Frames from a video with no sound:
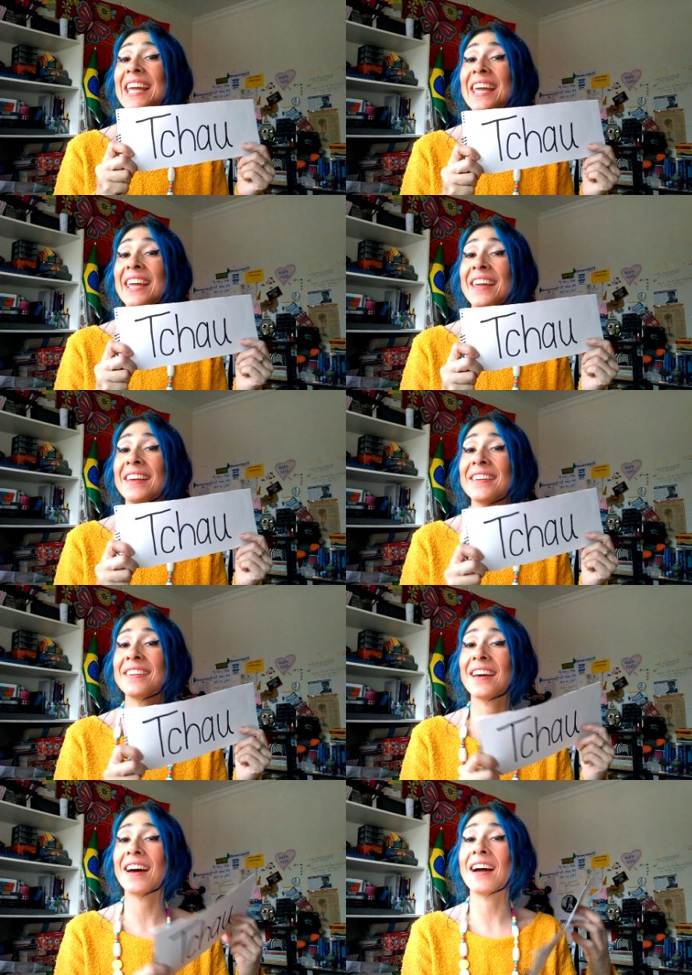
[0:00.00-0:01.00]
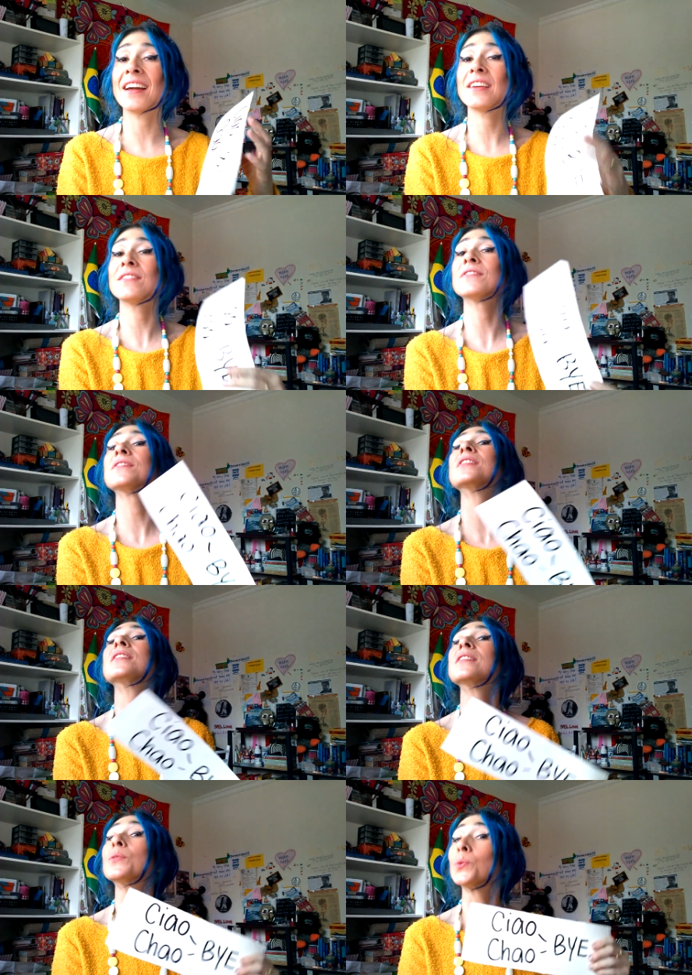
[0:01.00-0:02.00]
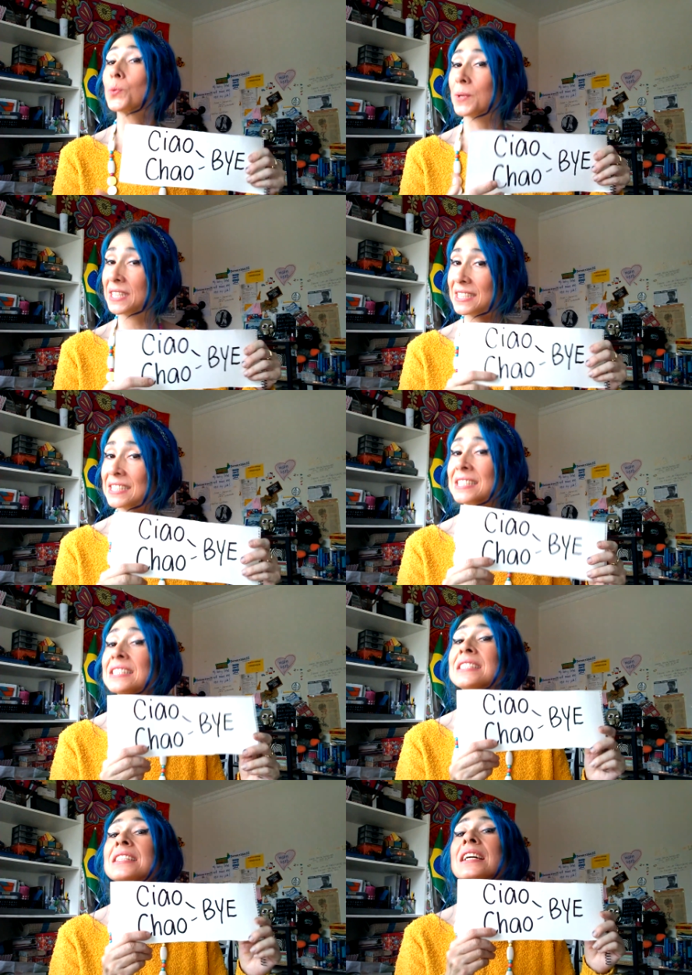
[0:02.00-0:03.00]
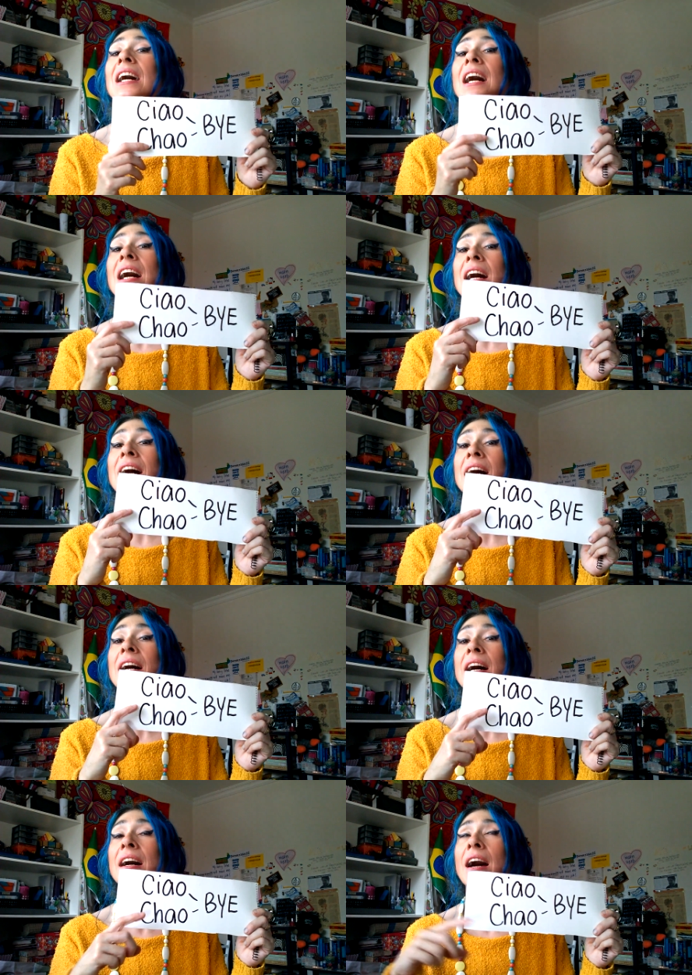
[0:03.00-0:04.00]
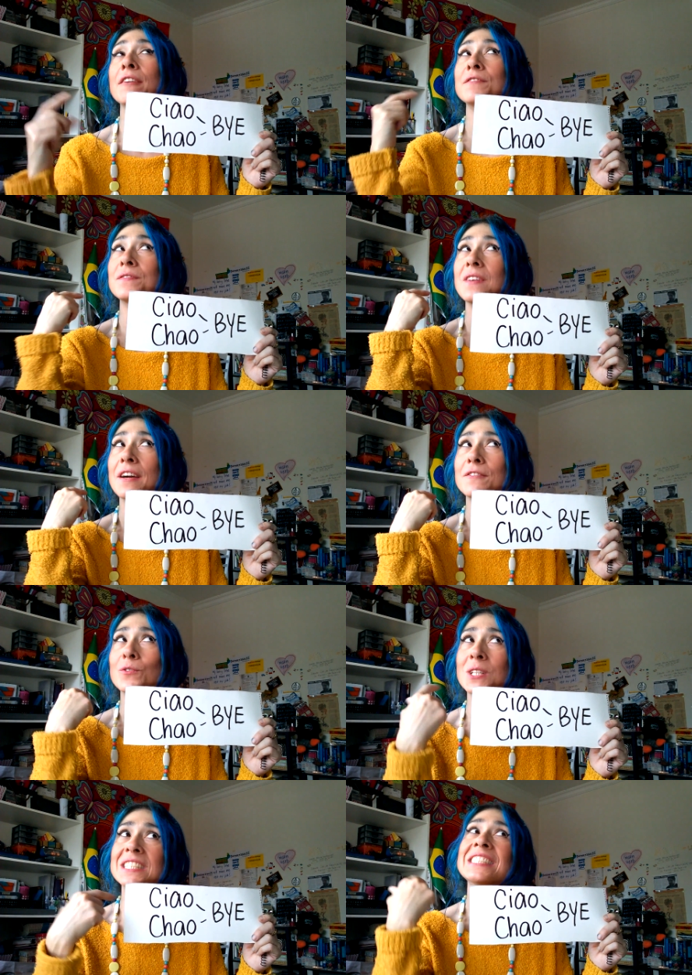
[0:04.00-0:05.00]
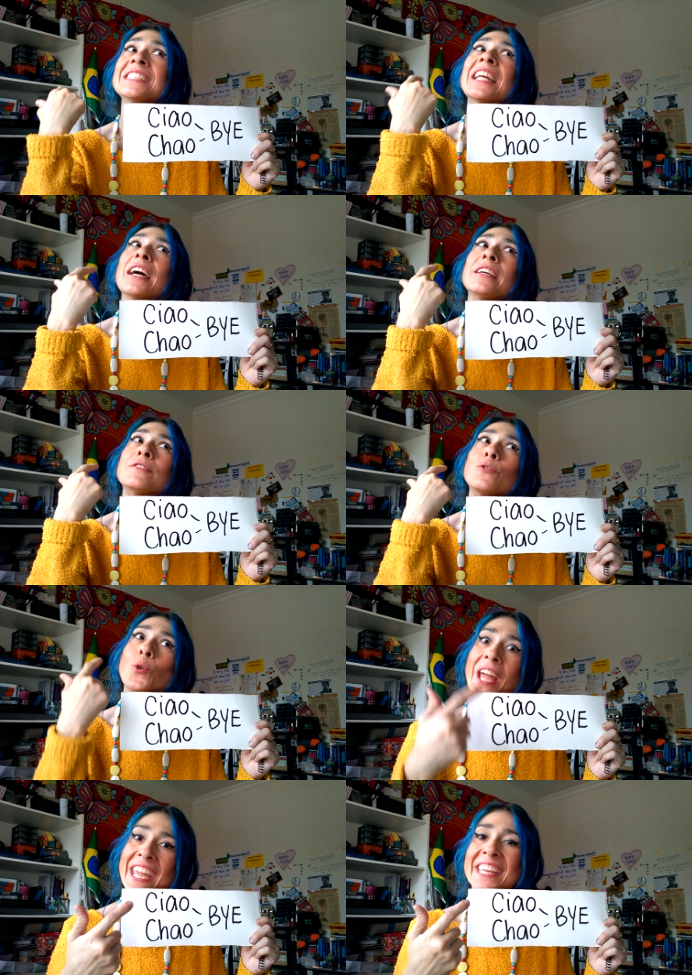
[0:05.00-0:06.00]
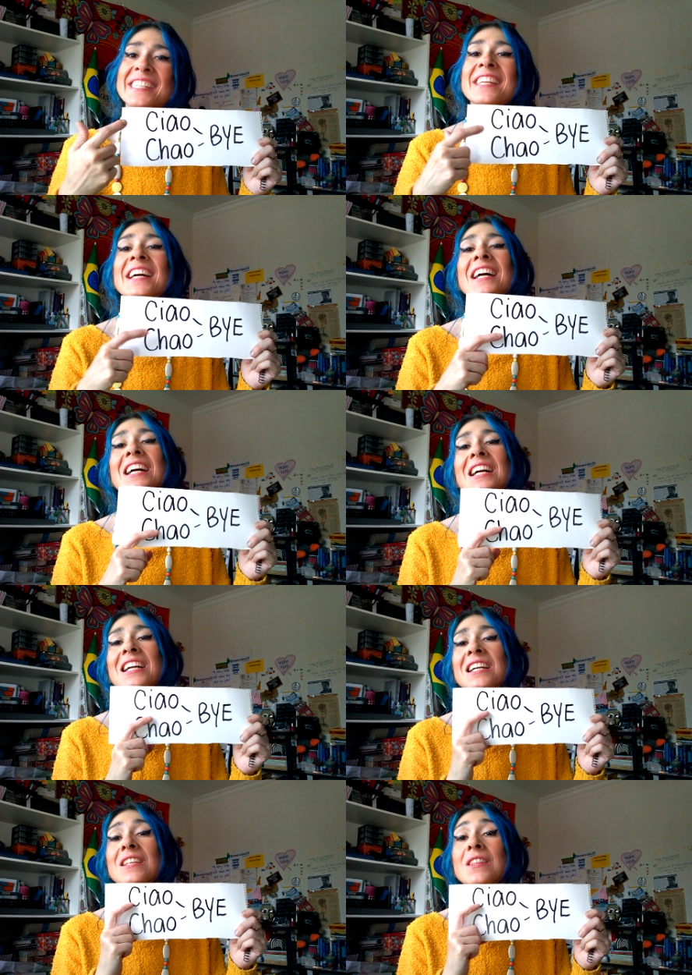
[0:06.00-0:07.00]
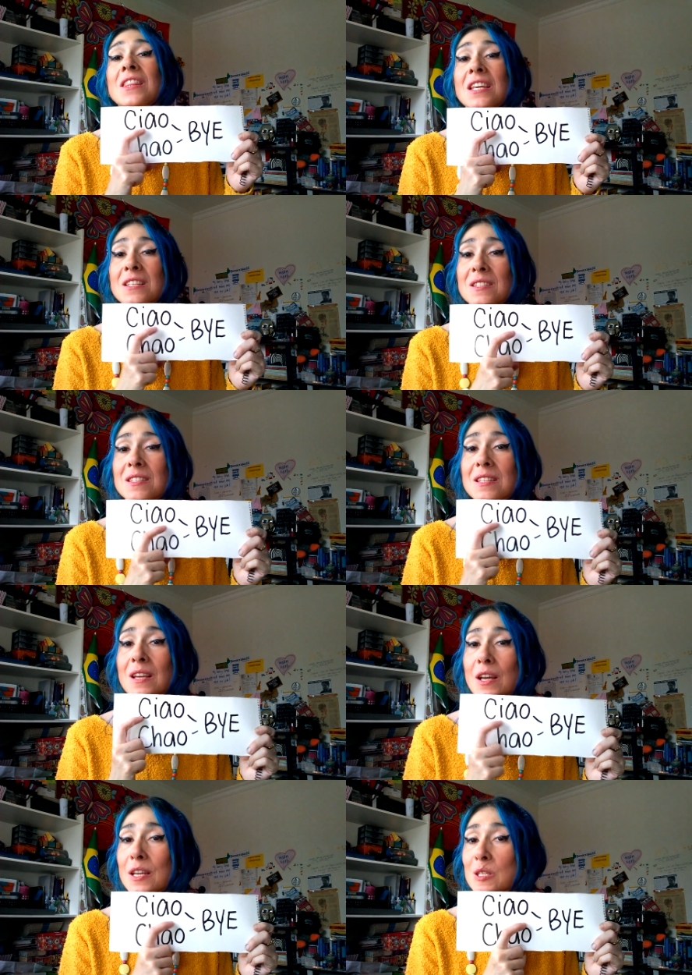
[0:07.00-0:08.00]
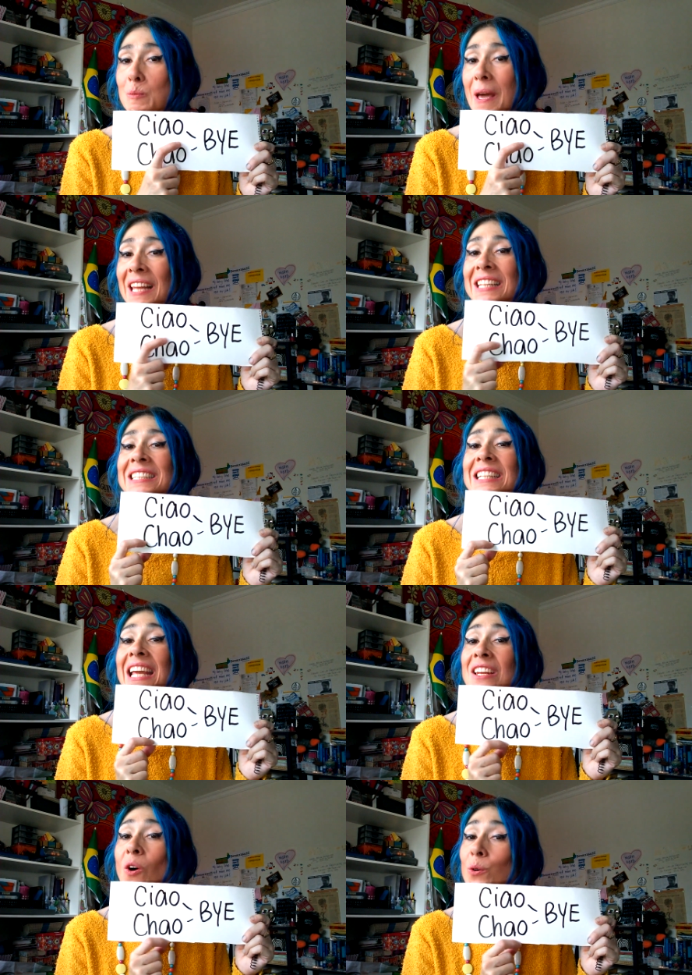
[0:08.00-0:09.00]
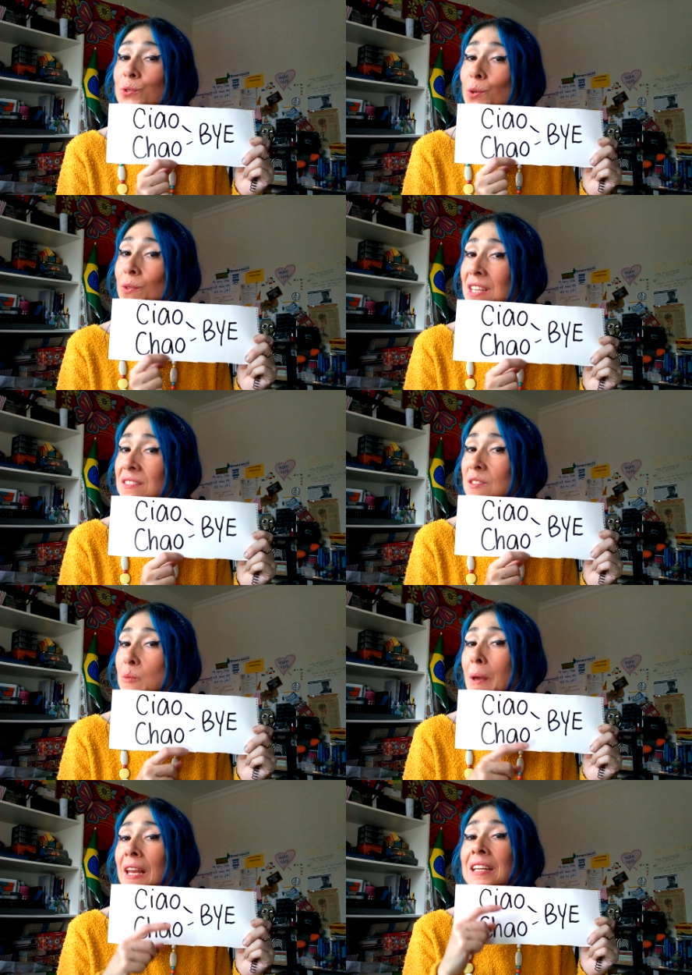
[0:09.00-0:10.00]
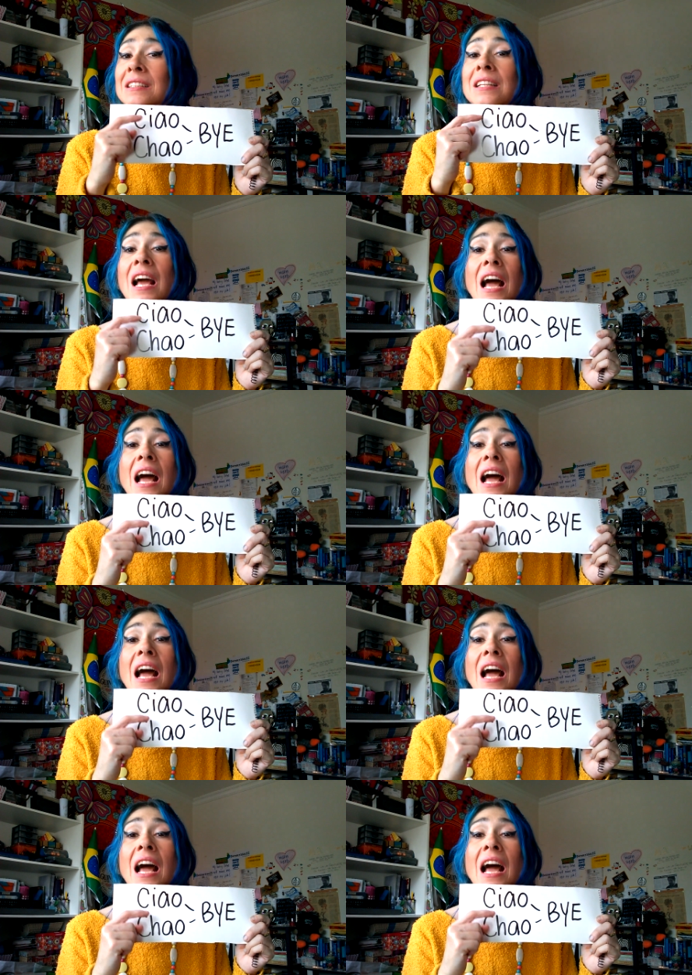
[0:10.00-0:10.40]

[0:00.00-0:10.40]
And I've written, uh, I've, I've written, I've read uh, this spelling and also this spelling.